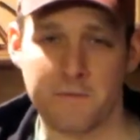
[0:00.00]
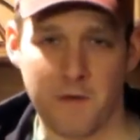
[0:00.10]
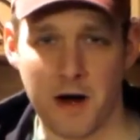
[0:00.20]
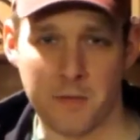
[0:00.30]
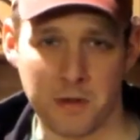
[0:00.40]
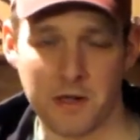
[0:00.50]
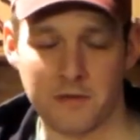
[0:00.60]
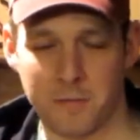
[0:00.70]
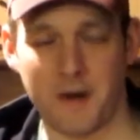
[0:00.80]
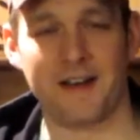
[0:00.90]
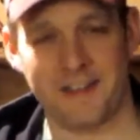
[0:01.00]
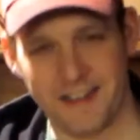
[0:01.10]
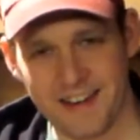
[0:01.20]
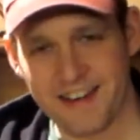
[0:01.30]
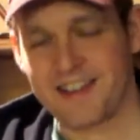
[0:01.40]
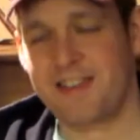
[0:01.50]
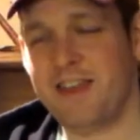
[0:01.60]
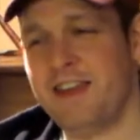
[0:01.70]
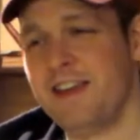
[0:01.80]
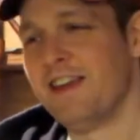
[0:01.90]
fireplace, but
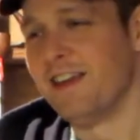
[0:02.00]
the